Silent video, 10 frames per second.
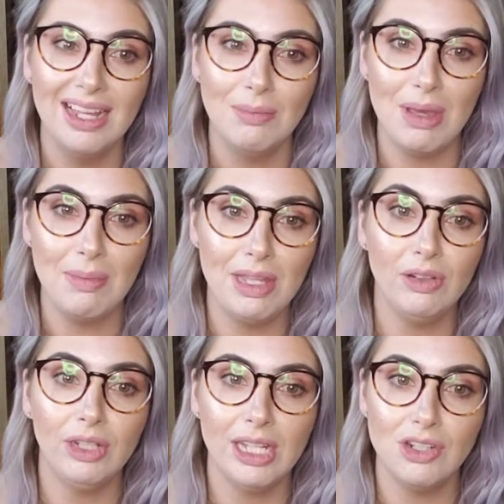maybe
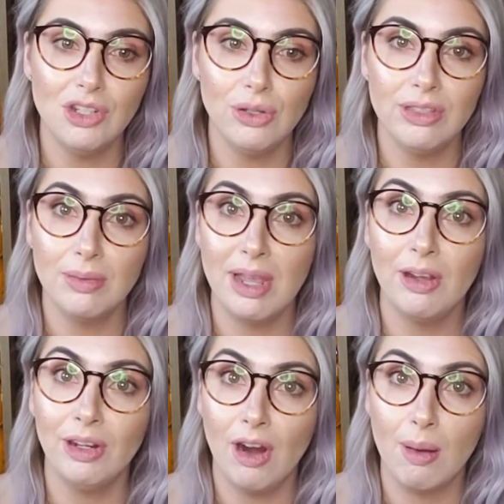look into some
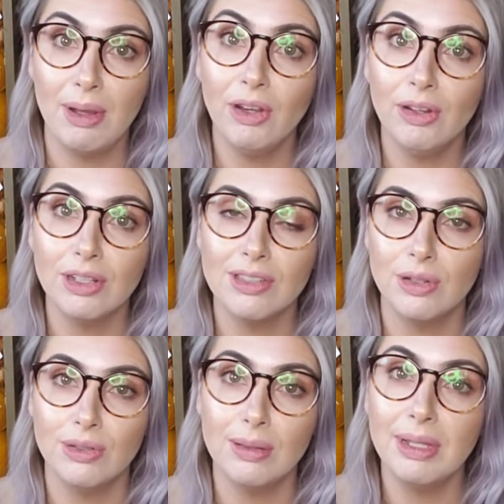ergonomic hooks, so
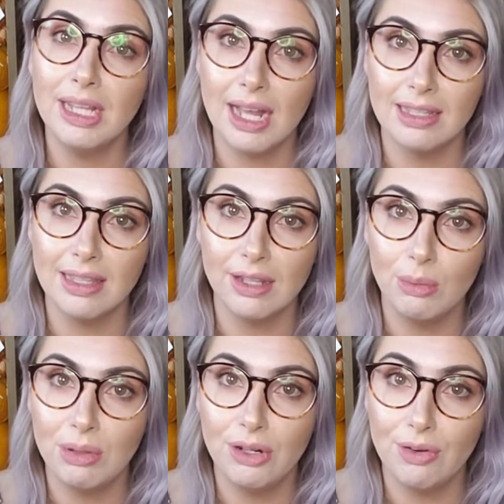something that has a little
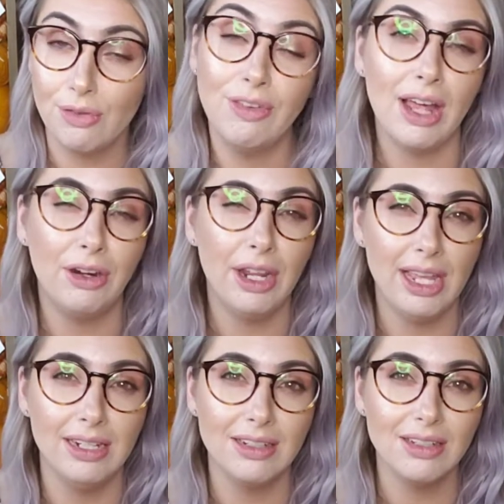bit of a fatter
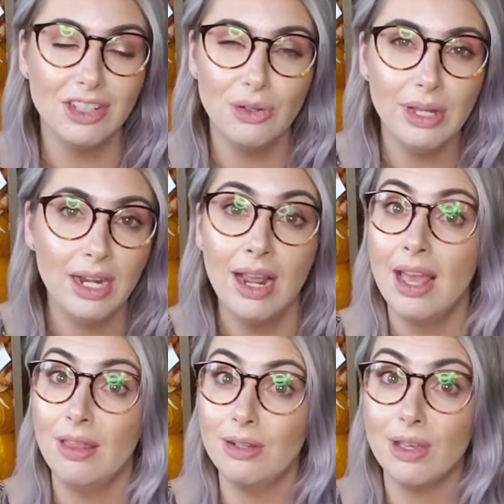handle to it.
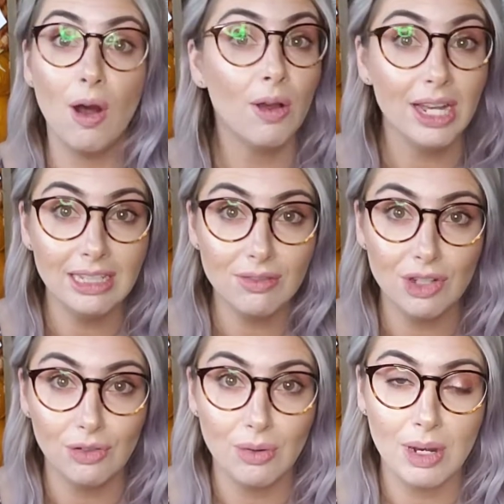There's all kinds of
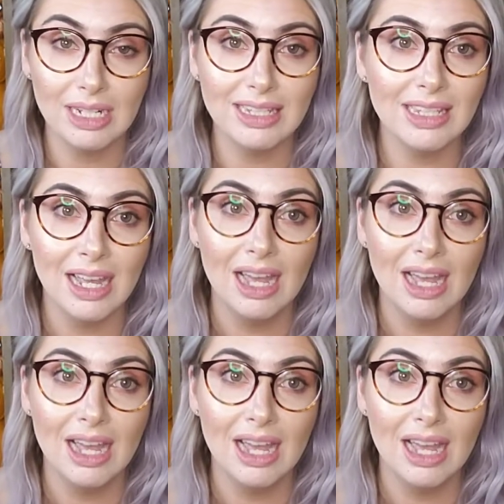different ones.